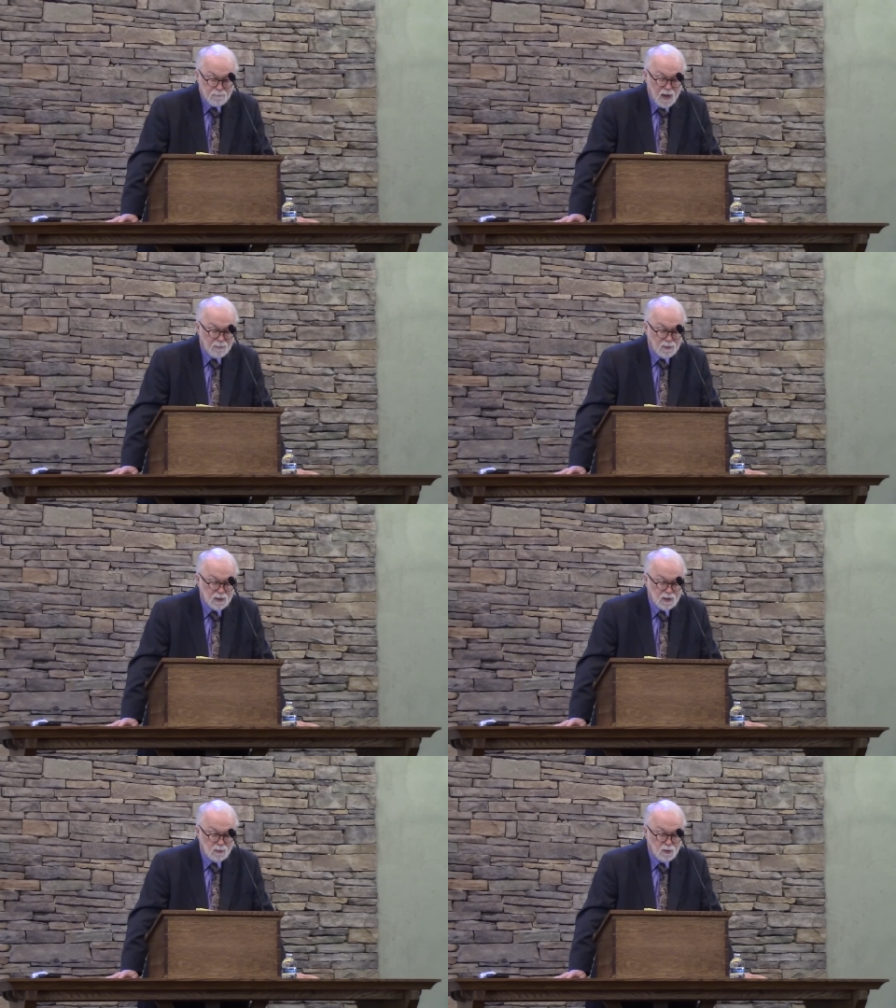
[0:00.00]

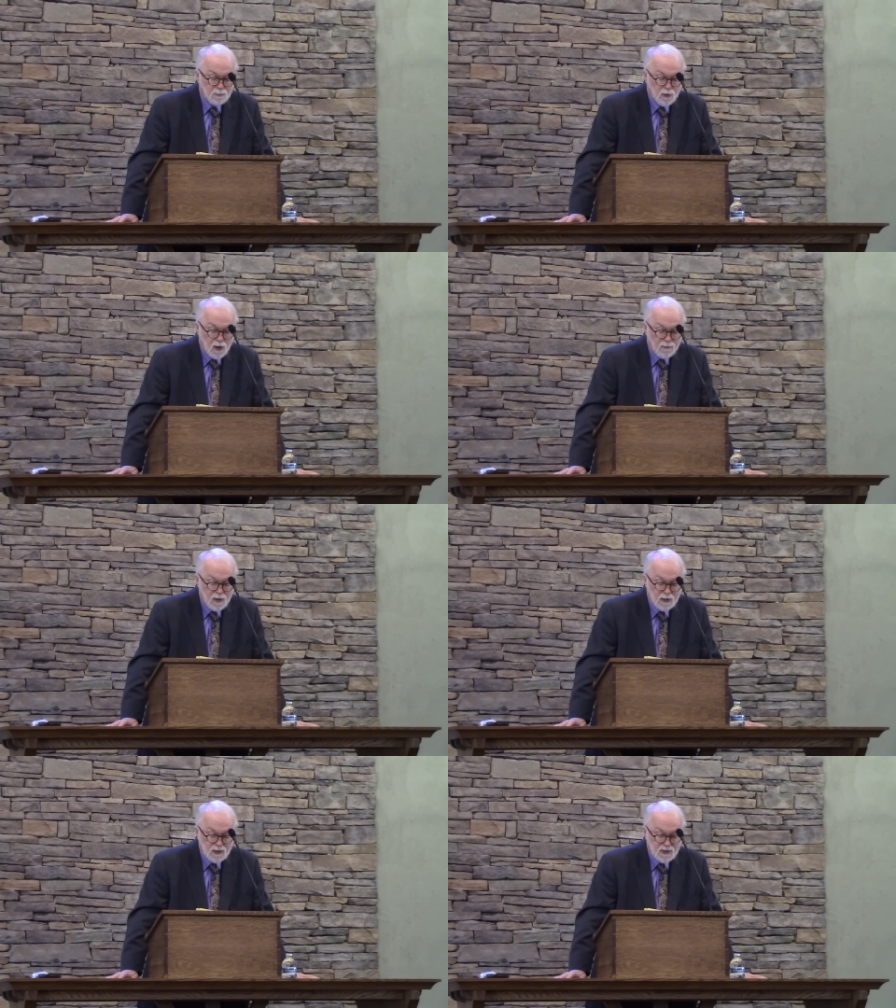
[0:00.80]
baptism will
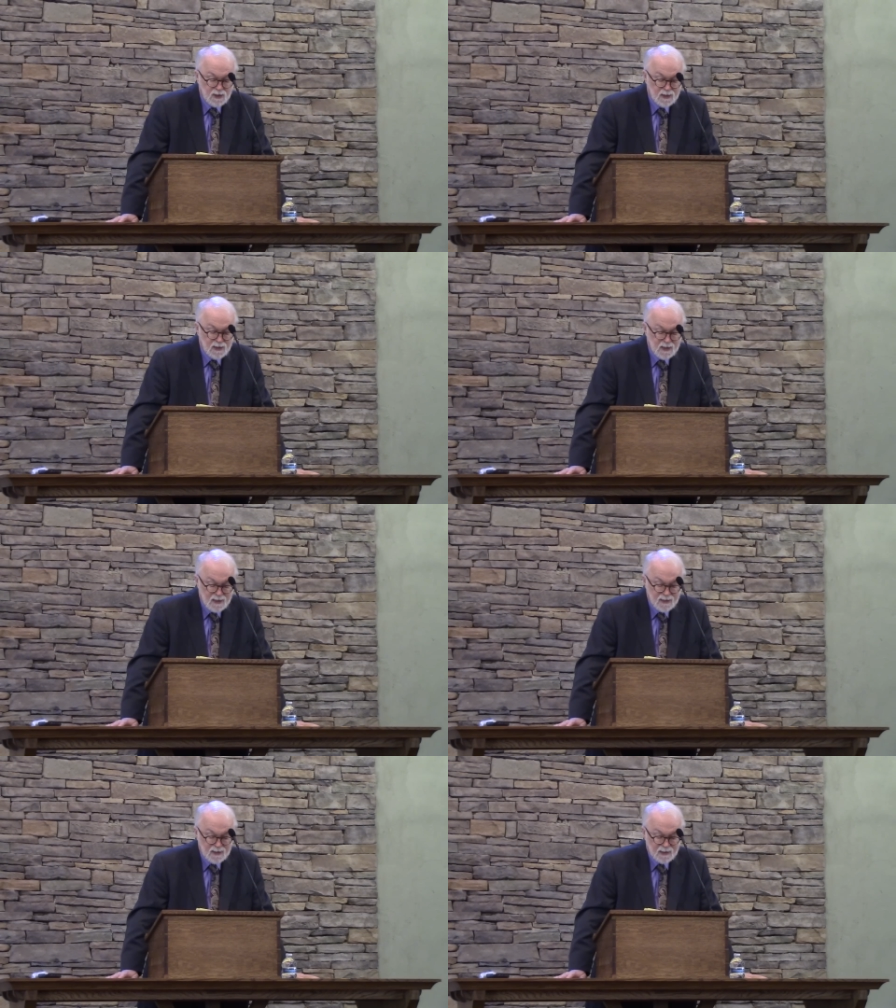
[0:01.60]
profit us
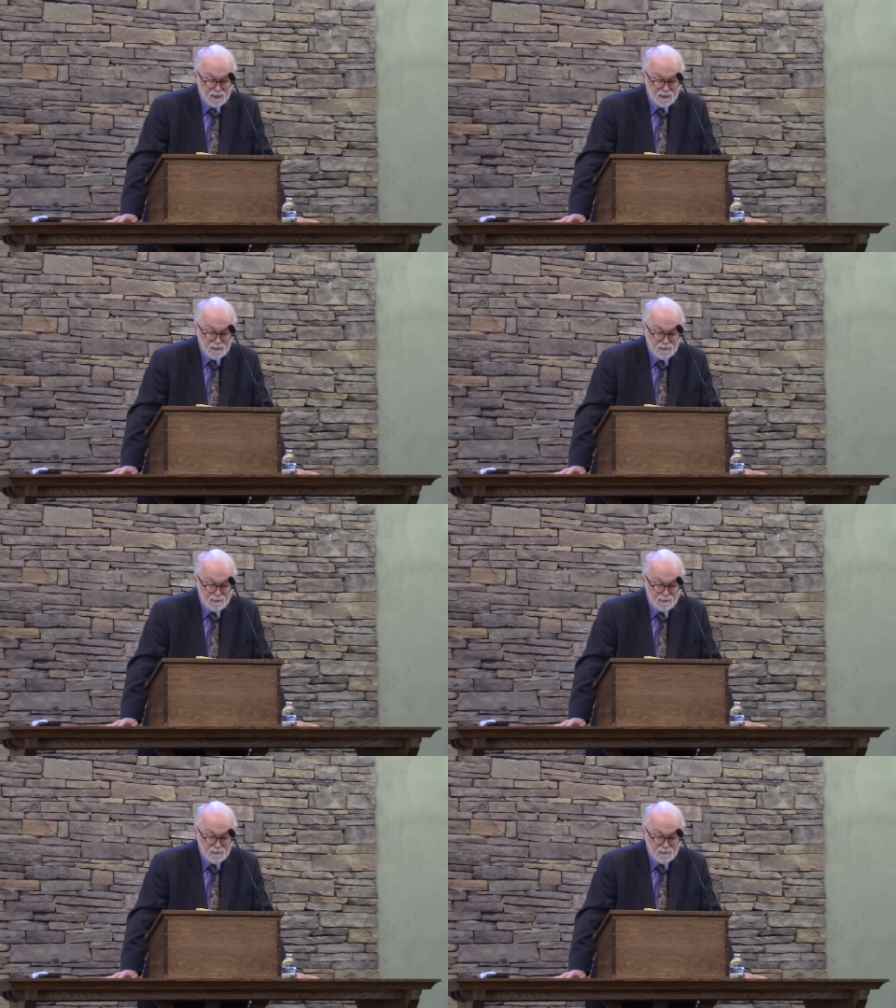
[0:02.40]
nothing.